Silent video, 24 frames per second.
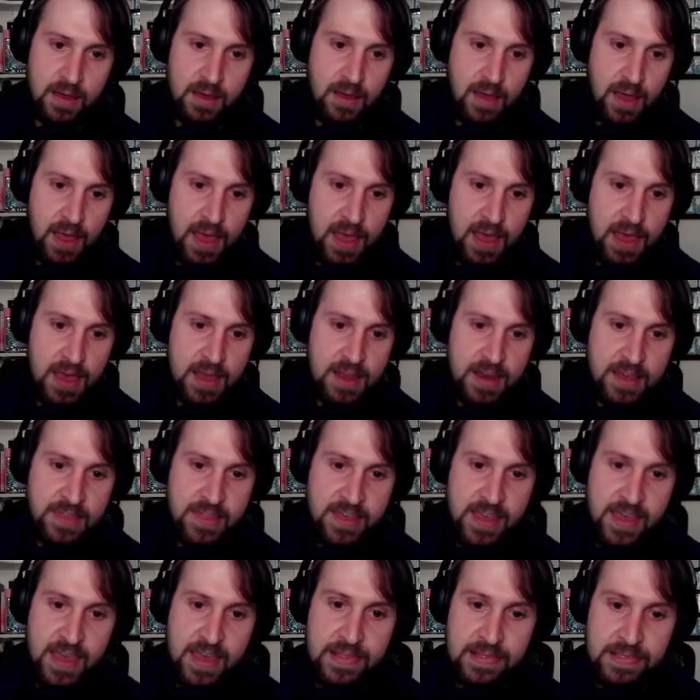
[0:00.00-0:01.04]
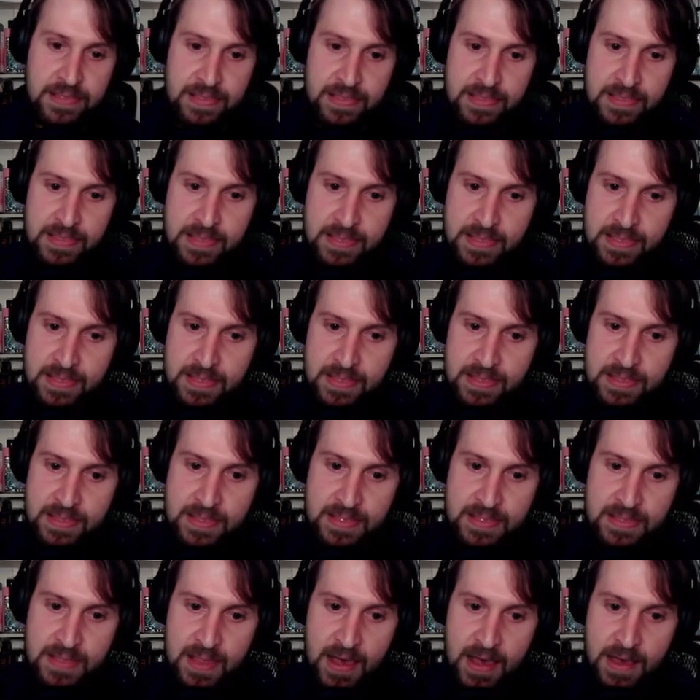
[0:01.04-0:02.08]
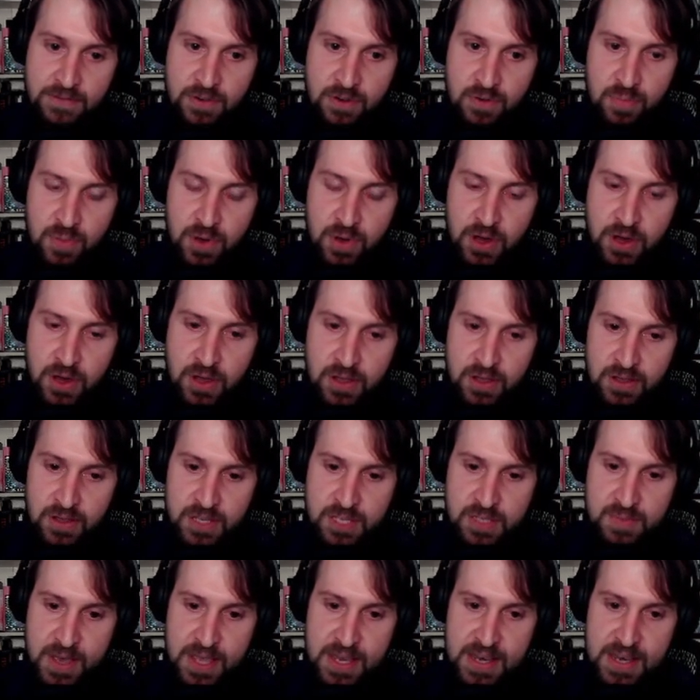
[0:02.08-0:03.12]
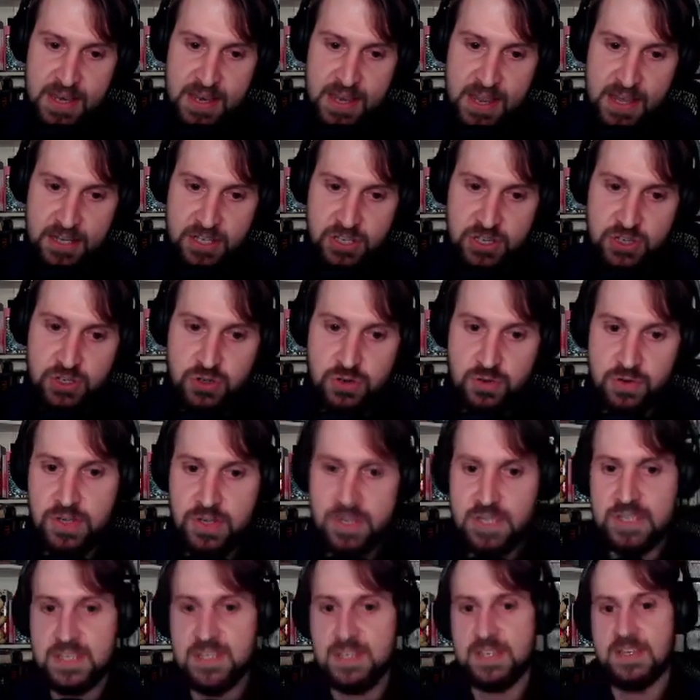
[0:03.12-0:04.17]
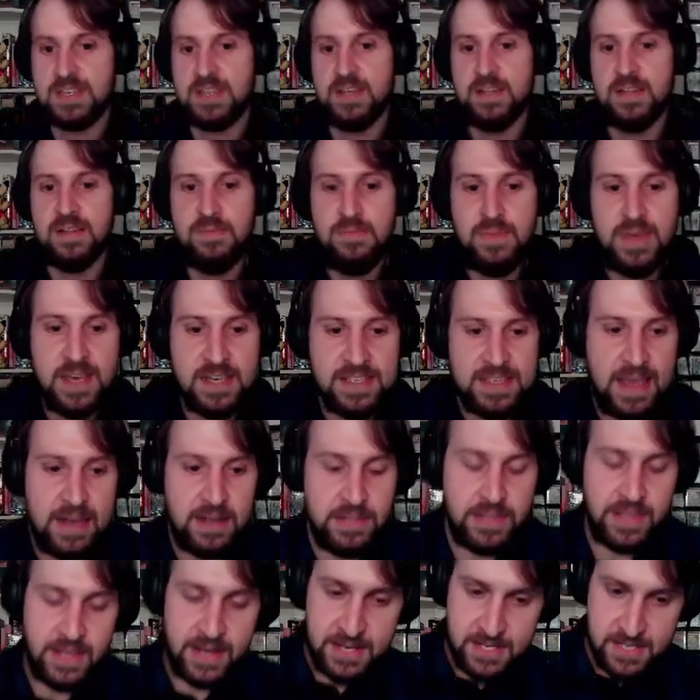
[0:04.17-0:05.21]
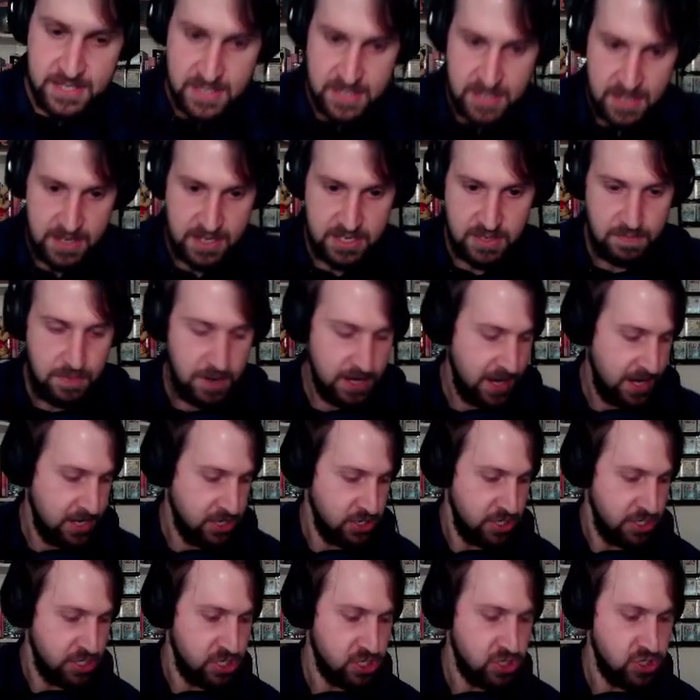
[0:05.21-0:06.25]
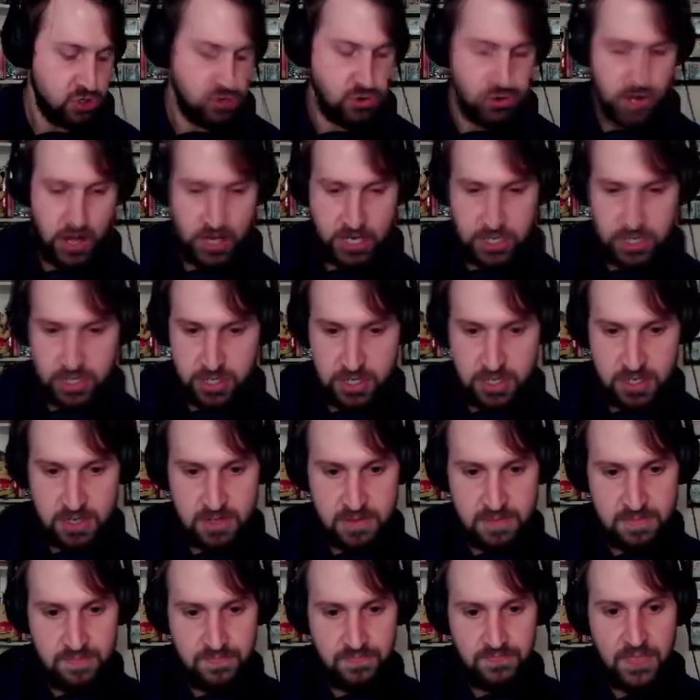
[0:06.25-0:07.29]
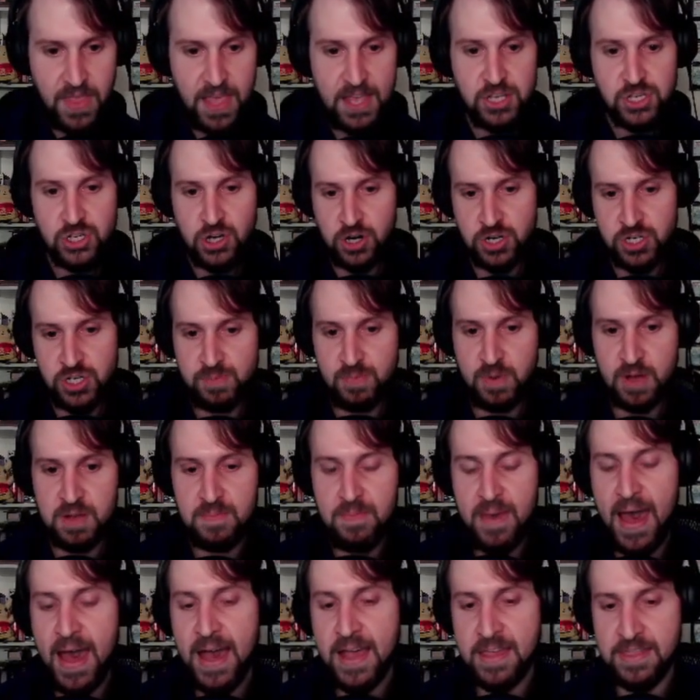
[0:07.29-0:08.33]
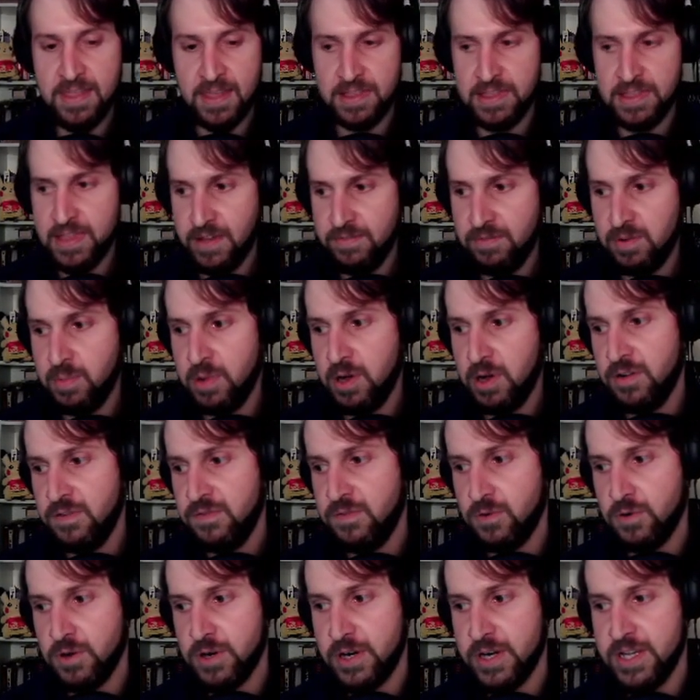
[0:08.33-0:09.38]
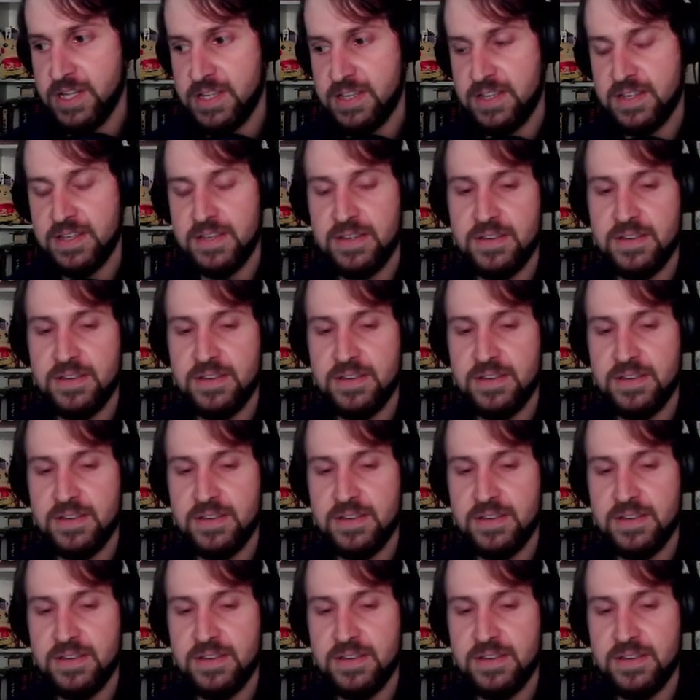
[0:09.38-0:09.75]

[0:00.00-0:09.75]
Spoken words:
And I think a Level Ball is my next choice, because that'll let us potentially Stretcher a Charjabug back and then Level Ball for it.